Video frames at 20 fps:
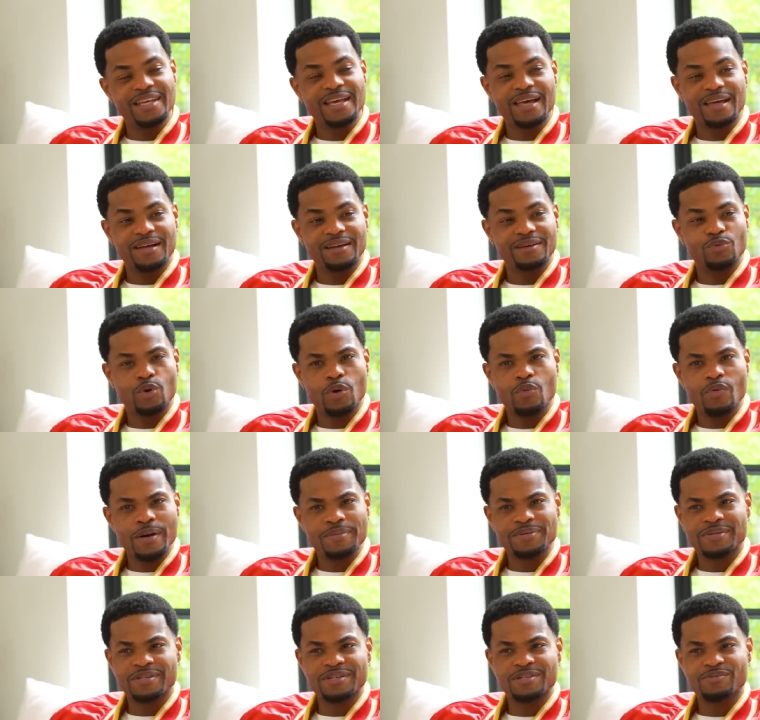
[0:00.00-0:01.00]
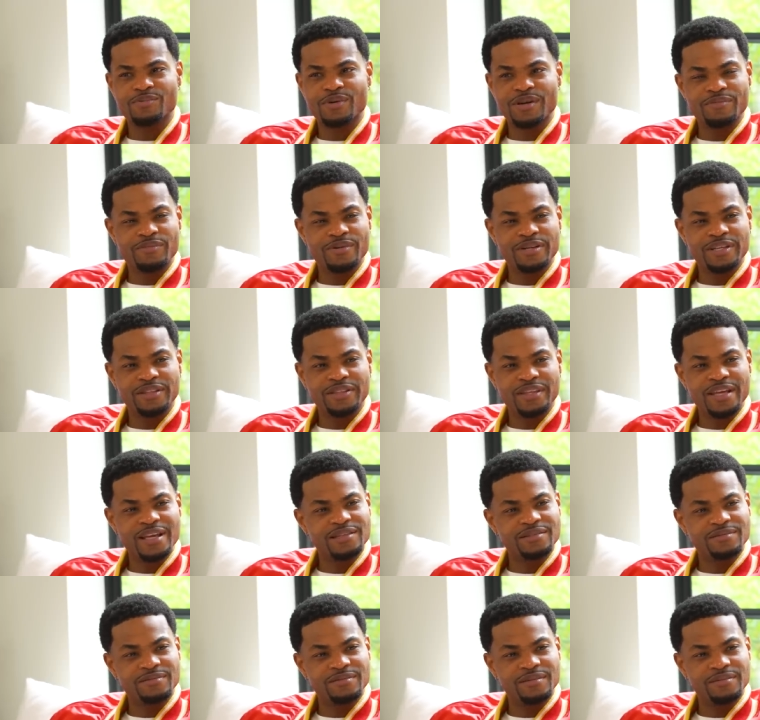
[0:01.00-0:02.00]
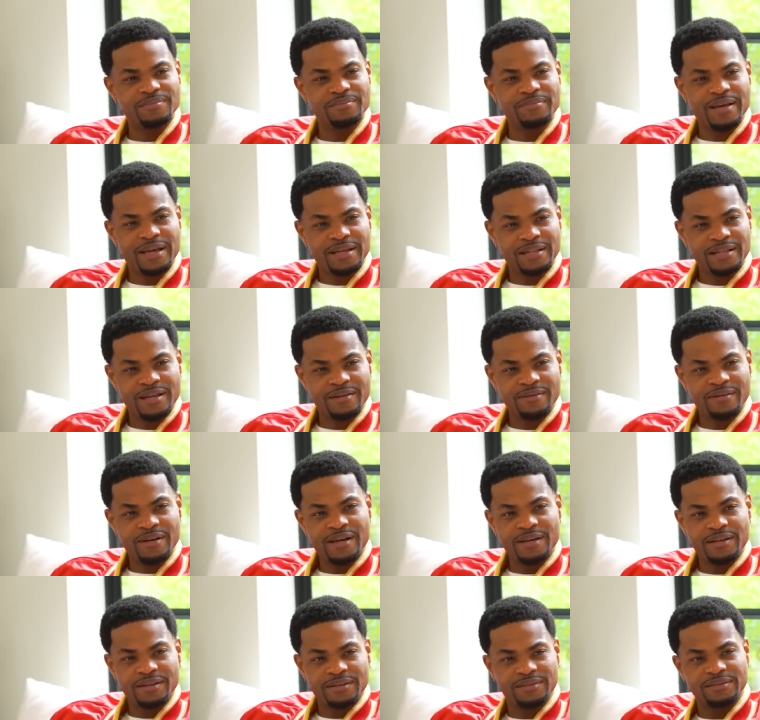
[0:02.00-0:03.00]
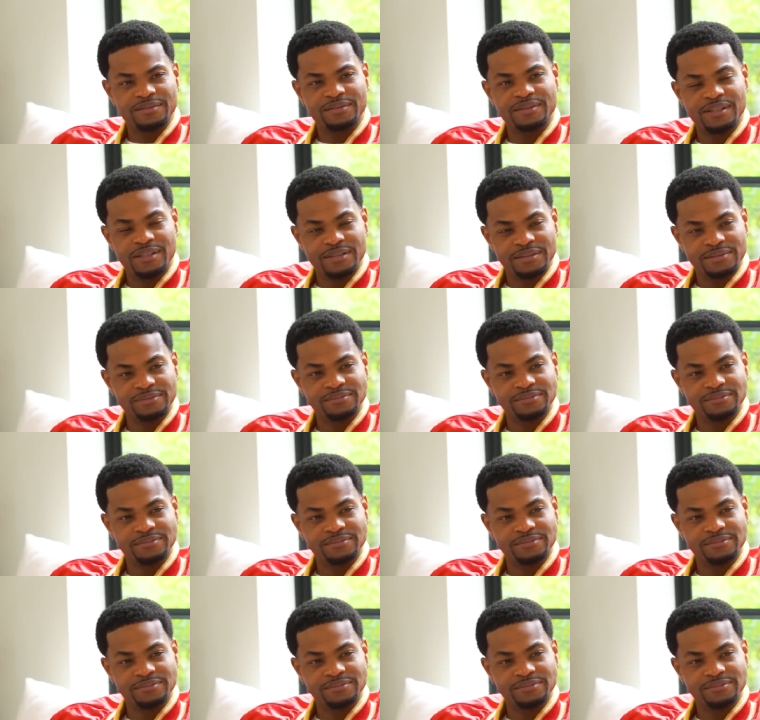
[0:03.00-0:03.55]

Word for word: Yeah. Well, web series weren't really things back then, no. right? No. And